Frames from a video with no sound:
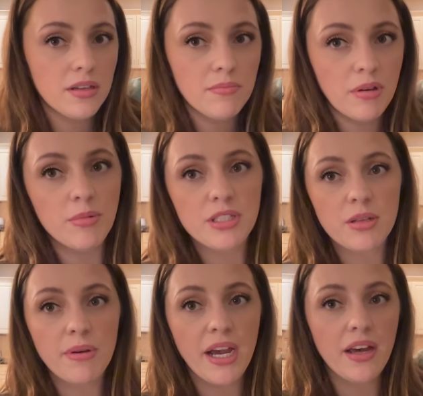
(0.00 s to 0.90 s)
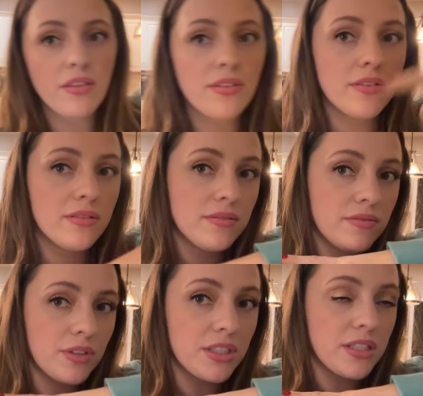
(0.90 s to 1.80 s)
Baby's in the bath.
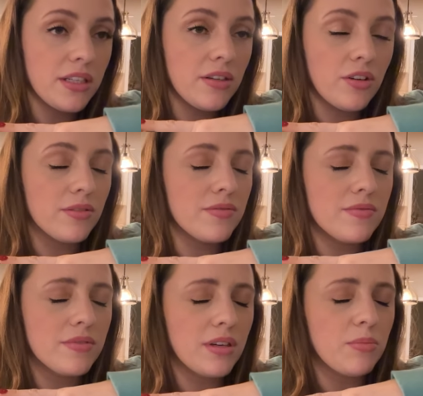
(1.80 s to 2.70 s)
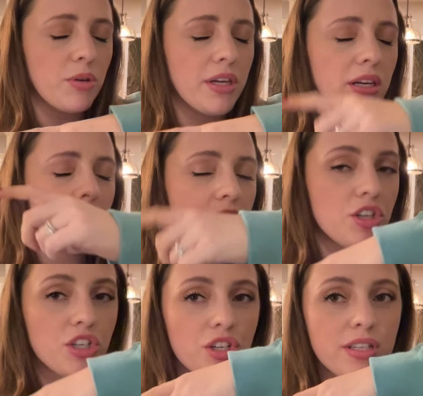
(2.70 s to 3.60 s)
Felicity, or no oh boy,
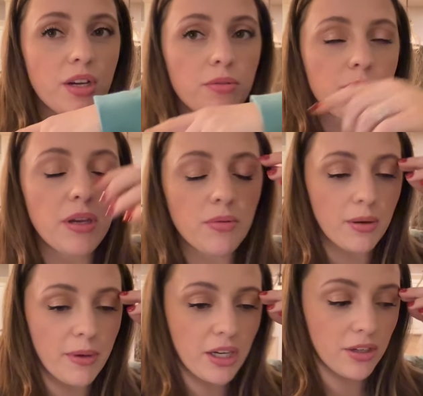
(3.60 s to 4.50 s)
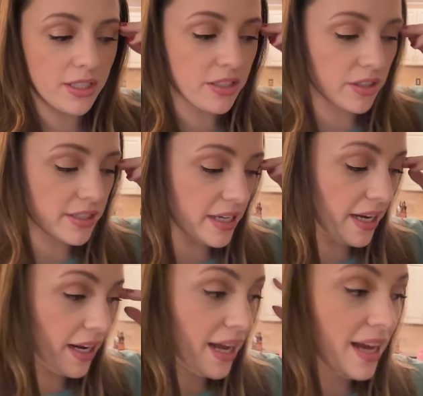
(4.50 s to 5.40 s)
Gigi's here with me. make cookies here in a
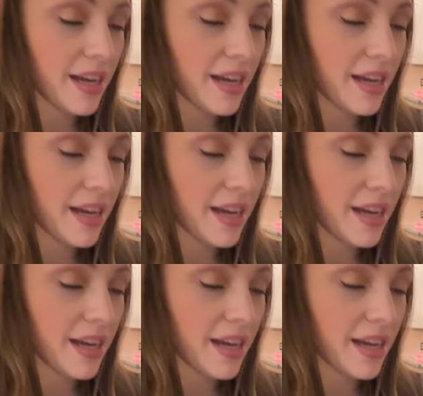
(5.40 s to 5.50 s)
sec.